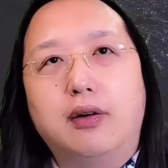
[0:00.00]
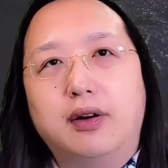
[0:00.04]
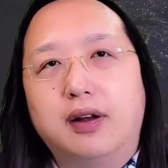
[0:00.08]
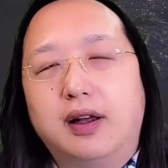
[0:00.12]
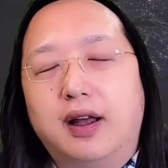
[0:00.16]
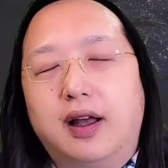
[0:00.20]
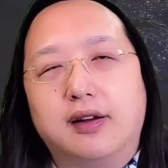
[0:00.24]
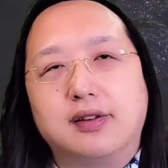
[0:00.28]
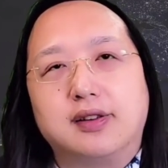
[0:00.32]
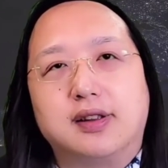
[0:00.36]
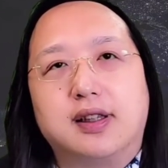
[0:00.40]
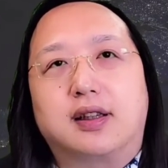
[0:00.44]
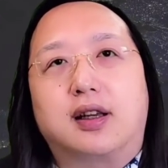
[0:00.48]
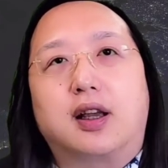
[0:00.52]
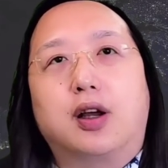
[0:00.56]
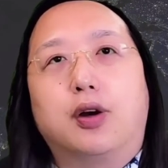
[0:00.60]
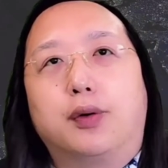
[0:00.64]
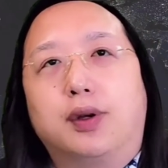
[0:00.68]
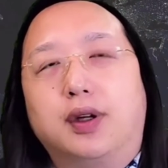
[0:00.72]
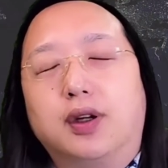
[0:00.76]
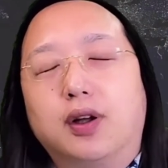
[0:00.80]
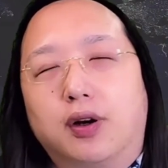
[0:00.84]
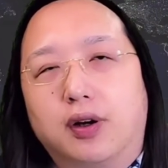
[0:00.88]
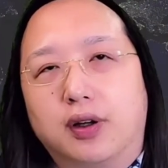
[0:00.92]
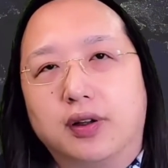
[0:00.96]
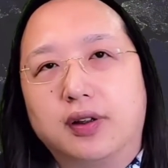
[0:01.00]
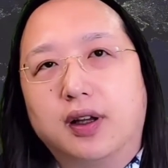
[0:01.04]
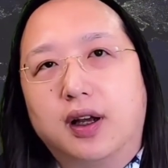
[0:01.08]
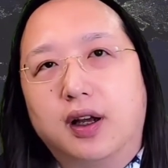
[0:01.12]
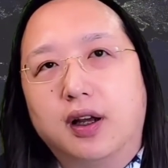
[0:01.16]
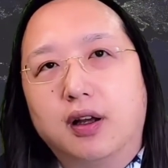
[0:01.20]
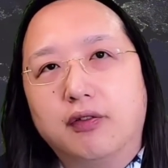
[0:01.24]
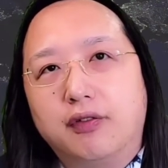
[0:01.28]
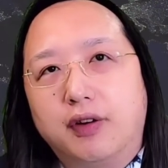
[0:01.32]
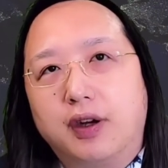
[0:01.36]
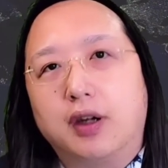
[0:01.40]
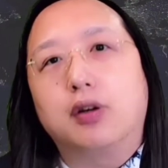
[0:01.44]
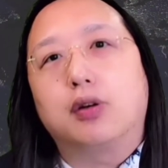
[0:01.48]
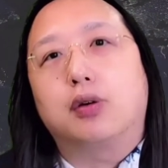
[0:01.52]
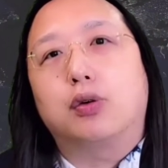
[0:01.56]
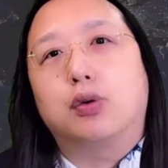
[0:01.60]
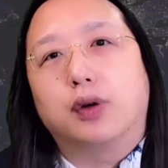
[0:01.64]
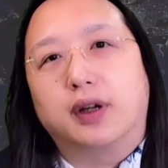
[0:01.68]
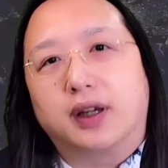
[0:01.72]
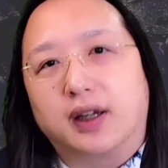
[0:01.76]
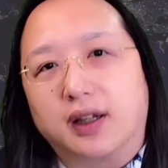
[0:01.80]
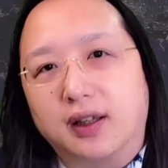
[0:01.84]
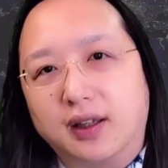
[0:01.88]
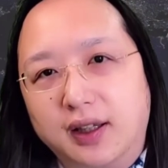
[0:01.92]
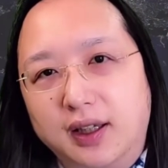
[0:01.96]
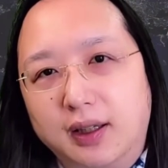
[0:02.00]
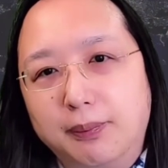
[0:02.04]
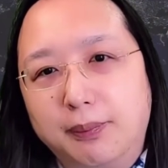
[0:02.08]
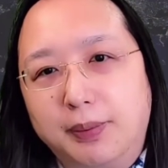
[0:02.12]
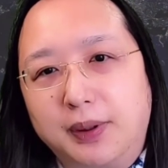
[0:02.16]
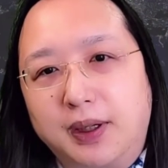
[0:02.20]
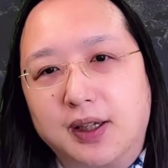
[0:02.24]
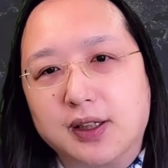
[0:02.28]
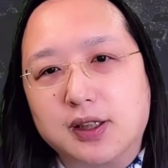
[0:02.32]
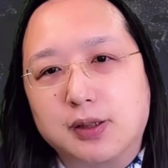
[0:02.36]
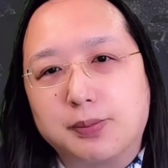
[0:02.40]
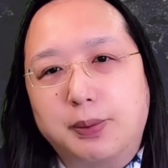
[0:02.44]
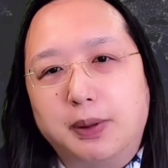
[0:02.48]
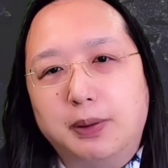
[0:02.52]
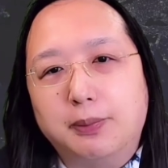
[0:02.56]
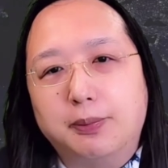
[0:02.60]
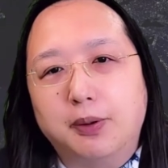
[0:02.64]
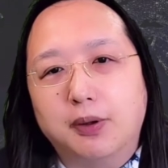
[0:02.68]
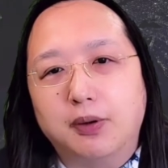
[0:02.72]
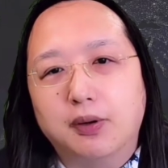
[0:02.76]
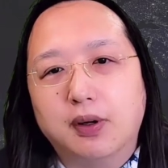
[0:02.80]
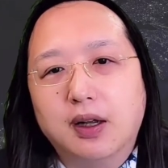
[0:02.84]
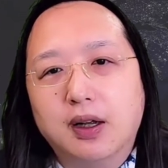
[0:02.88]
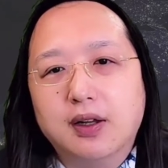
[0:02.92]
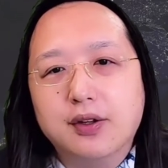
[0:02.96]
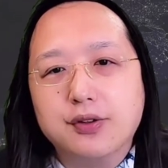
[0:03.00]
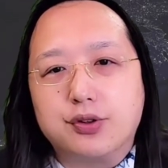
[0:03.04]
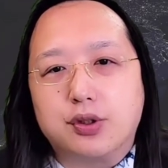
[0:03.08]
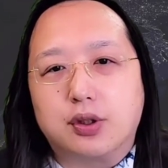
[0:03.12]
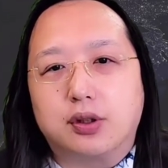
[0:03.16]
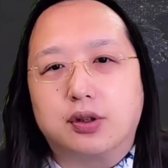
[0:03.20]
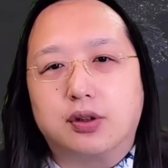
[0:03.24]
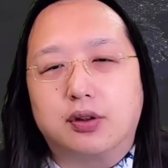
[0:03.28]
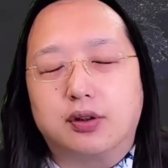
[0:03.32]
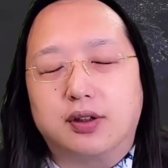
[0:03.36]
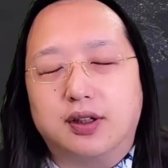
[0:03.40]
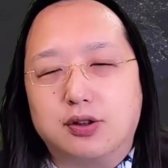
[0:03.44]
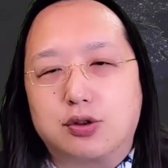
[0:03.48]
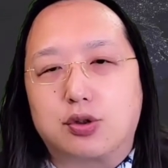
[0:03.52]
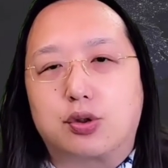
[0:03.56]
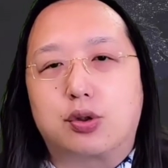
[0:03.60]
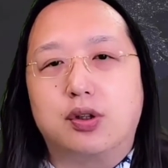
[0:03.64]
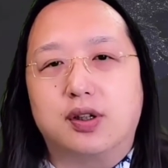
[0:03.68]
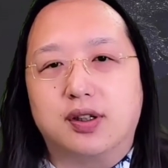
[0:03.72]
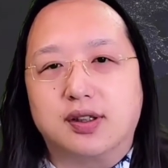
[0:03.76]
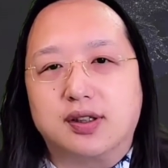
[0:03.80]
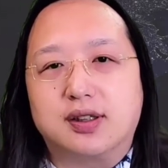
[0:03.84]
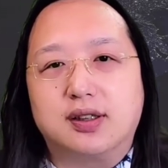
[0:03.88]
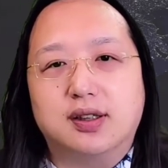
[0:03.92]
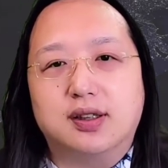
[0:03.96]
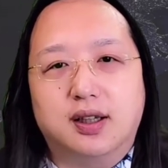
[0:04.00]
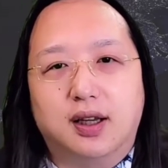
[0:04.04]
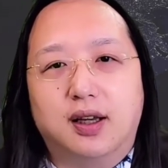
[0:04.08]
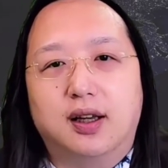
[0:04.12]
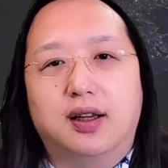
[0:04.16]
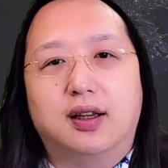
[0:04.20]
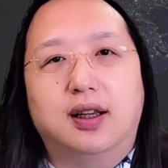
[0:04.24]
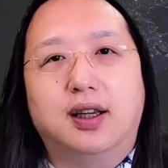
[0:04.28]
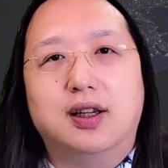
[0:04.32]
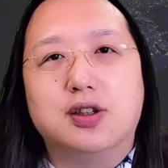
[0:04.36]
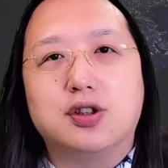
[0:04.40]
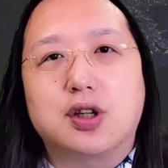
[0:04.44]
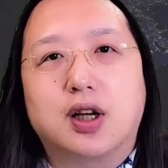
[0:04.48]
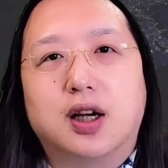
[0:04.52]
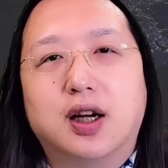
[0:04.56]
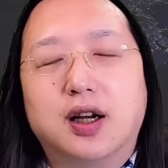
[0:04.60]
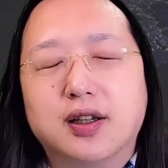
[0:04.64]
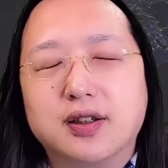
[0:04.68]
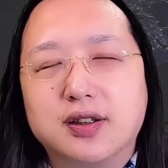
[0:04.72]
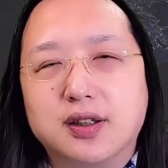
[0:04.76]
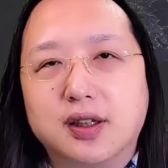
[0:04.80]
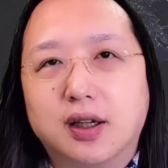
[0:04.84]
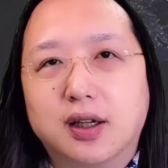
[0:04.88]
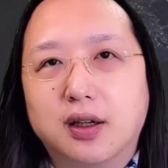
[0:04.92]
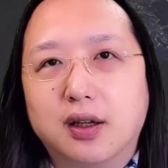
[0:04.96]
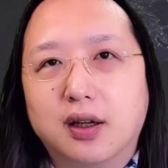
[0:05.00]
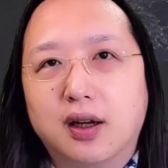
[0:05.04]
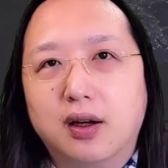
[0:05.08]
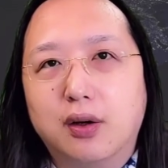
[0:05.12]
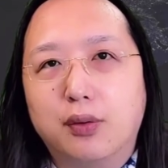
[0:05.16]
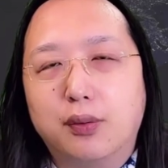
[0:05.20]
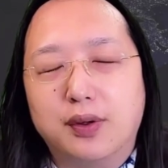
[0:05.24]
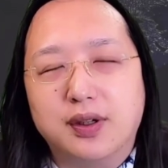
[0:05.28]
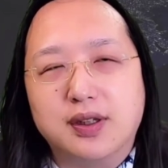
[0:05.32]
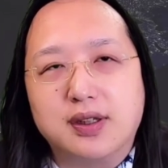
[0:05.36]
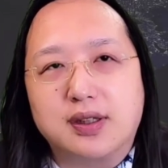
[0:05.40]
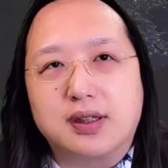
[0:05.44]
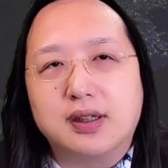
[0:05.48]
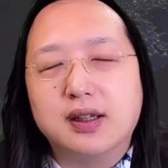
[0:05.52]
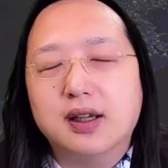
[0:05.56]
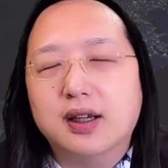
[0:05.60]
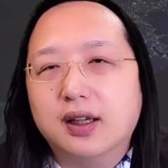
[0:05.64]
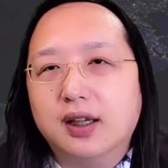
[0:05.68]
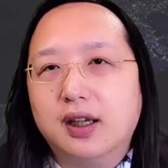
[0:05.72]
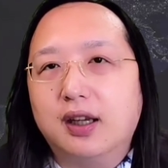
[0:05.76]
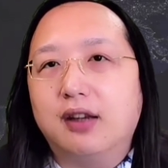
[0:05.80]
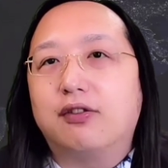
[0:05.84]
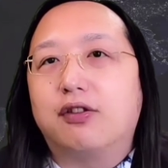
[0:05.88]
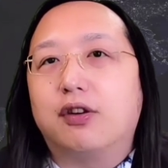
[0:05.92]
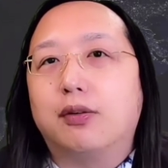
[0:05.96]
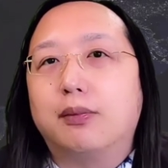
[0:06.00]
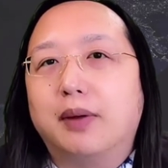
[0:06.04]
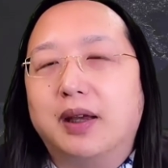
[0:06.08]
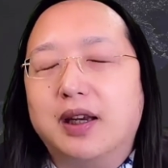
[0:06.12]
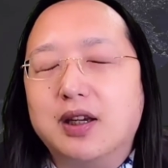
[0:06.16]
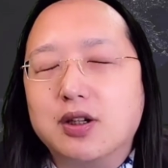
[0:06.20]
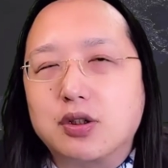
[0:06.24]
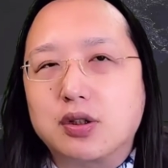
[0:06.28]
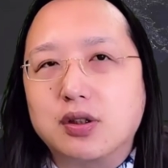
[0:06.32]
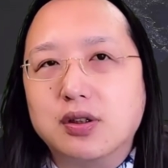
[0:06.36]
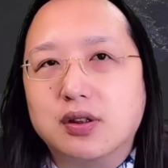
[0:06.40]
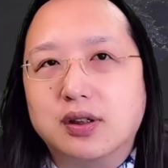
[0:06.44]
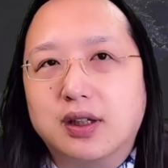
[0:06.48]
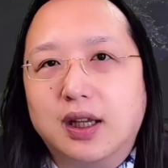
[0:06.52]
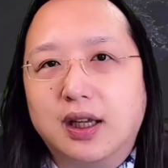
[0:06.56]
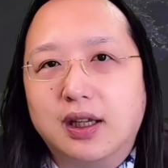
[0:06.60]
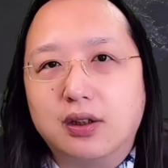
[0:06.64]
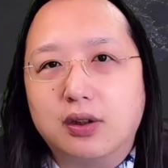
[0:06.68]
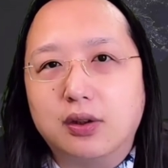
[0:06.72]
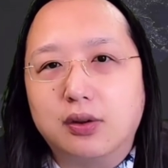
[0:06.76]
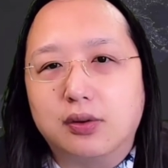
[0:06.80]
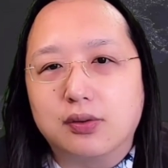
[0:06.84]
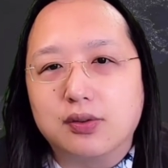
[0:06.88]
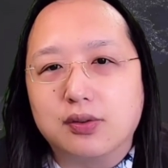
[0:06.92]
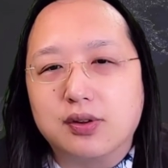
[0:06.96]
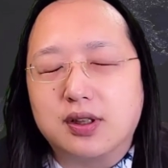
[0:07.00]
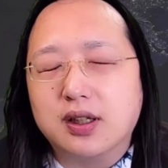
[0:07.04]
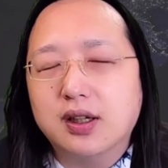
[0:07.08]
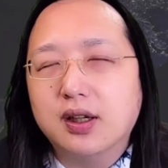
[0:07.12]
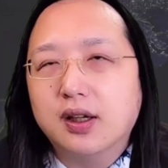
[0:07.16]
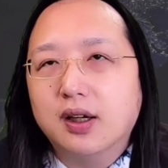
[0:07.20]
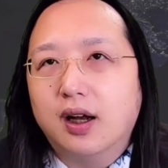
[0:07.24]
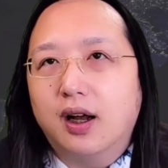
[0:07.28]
how's it going on very quickly because people generally trust each other with information. They don't